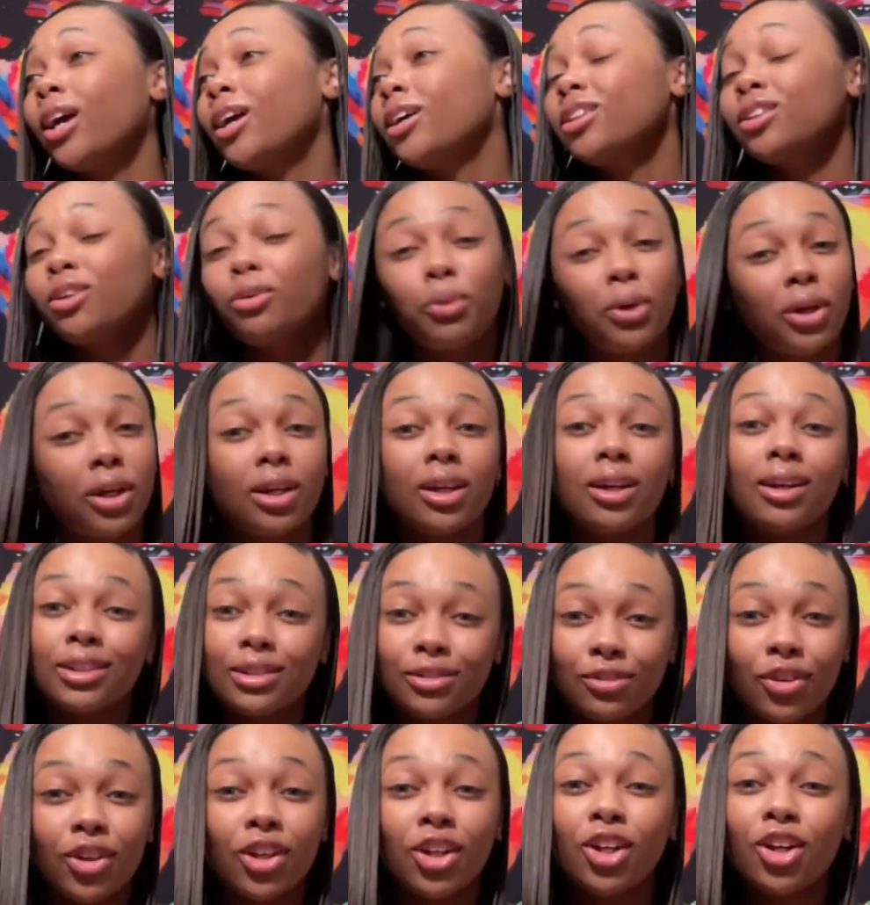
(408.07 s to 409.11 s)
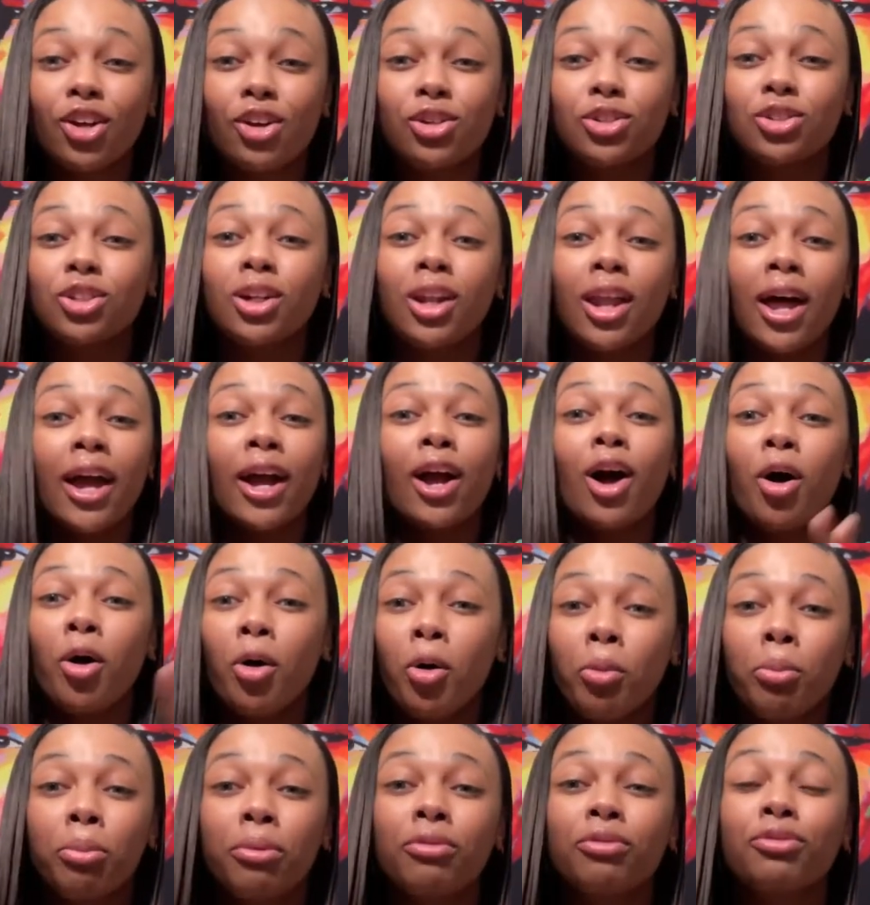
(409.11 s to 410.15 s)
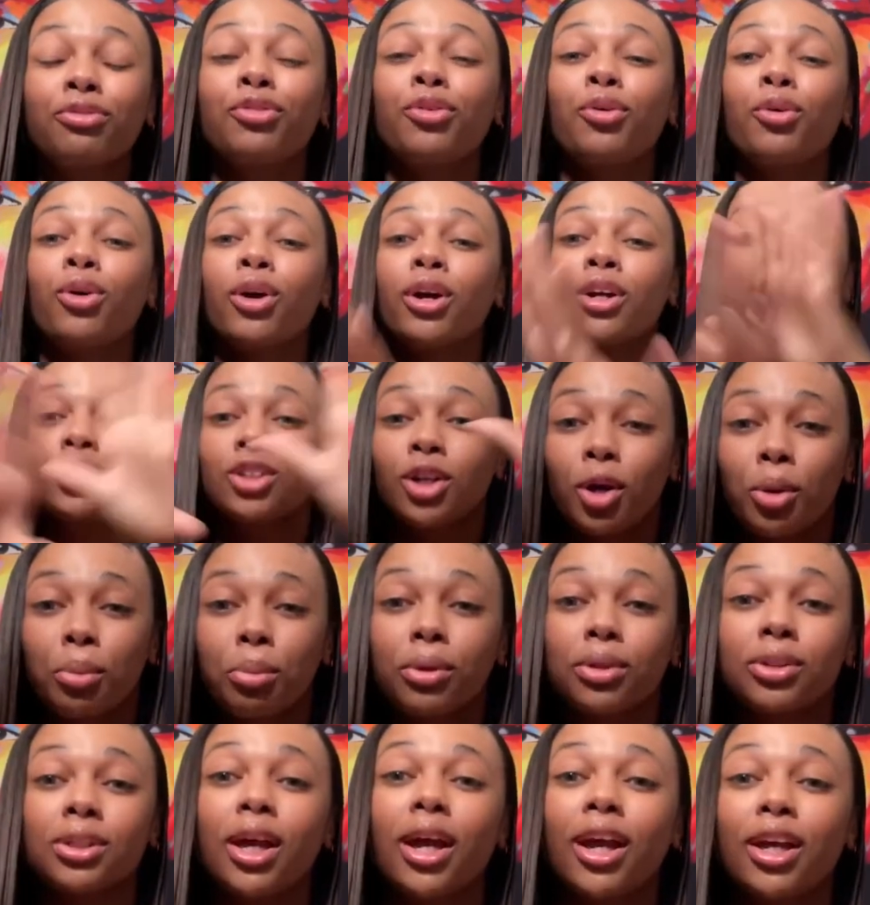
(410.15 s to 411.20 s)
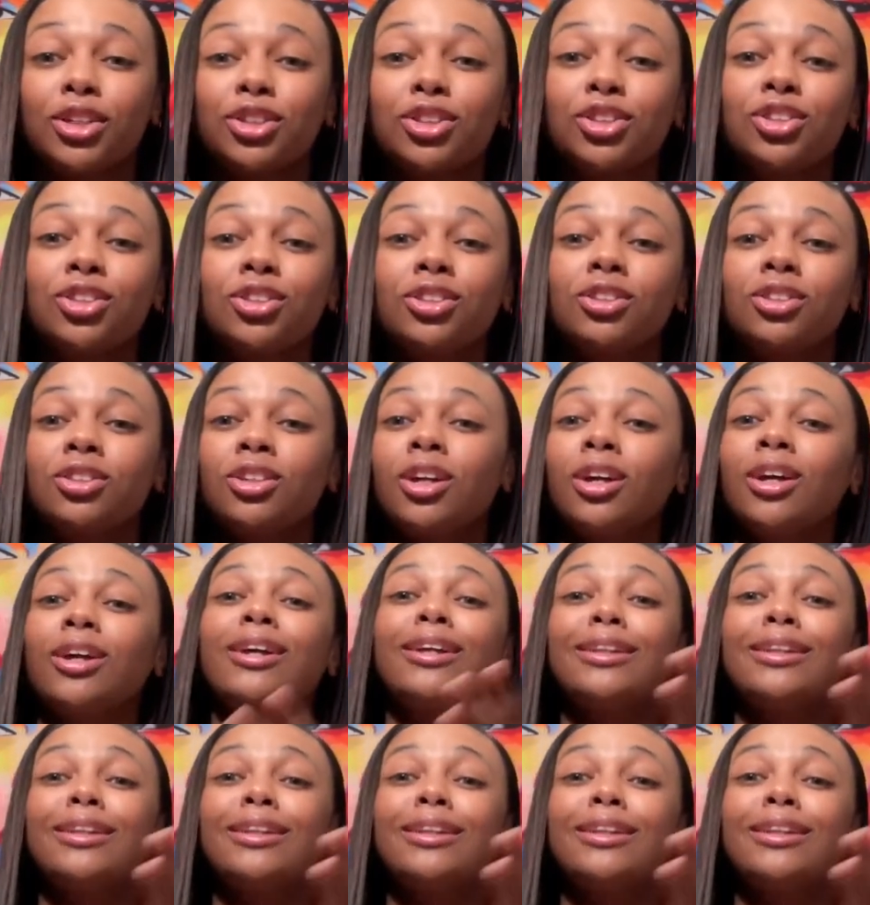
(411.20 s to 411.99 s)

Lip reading: The Weeknd's videos are like open for interpretation.